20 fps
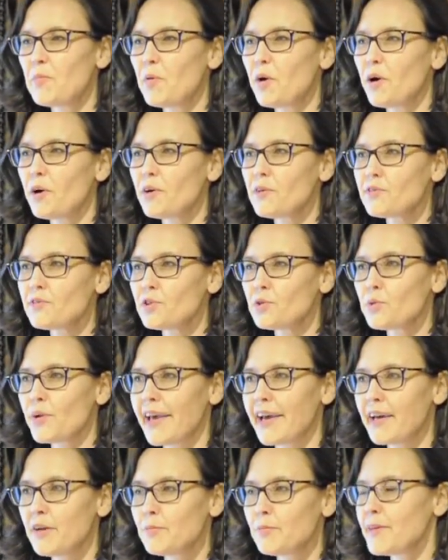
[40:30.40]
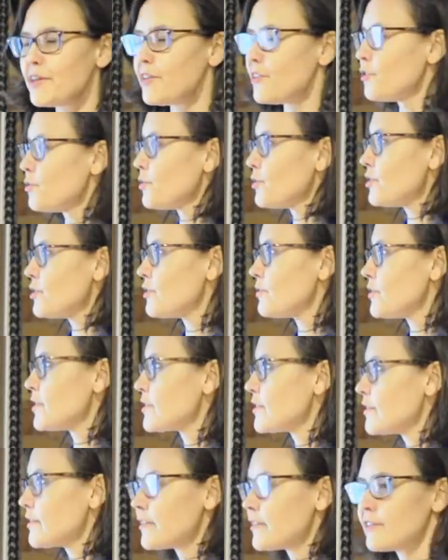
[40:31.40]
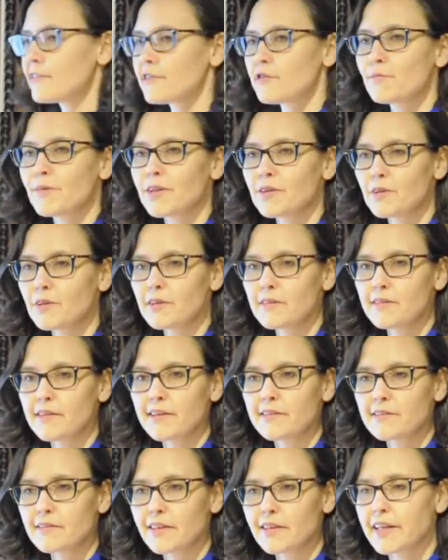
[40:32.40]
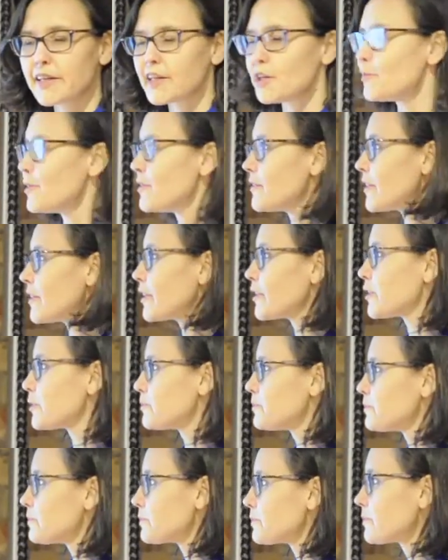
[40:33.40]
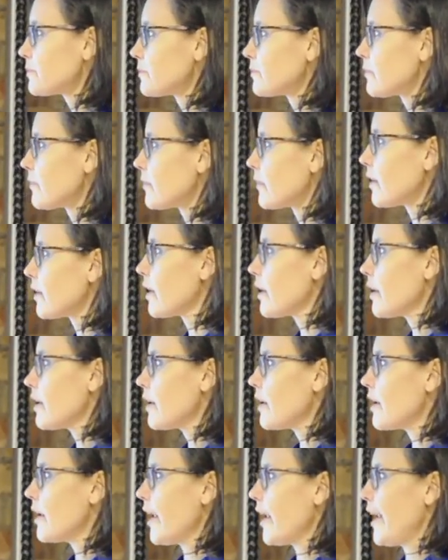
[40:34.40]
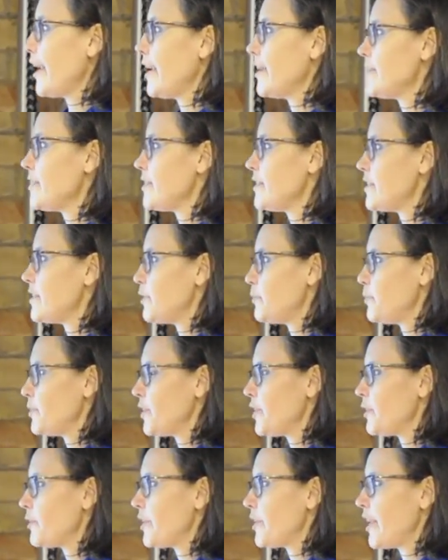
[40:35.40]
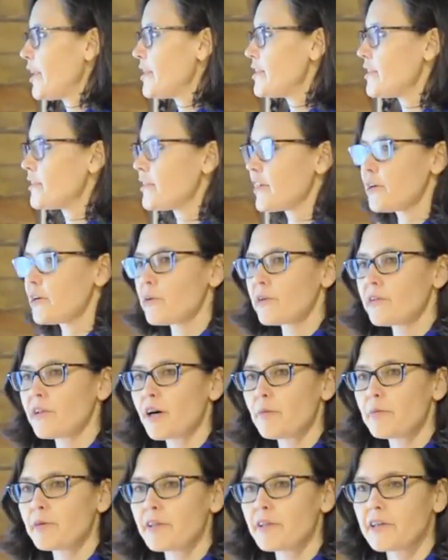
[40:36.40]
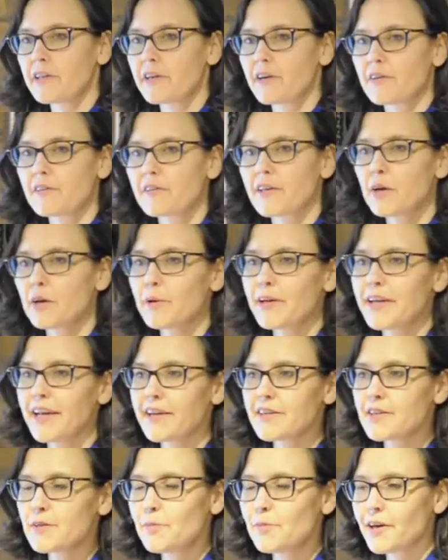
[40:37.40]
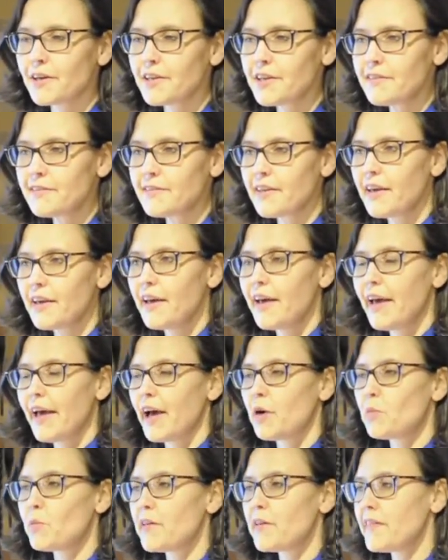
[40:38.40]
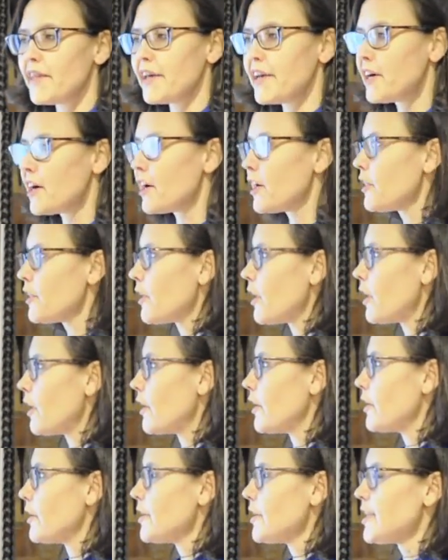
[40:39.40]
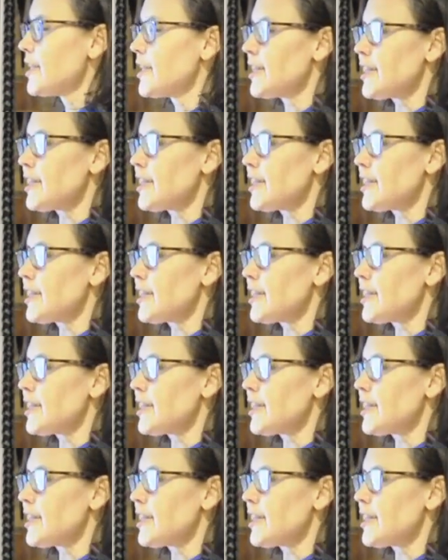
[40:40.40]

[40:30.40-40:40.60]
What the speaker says: Also can be through deficiencies of minerals like selenium and zinc. Anti-TPO and anti-thyroglobulin are thyroid antibodies, and what they are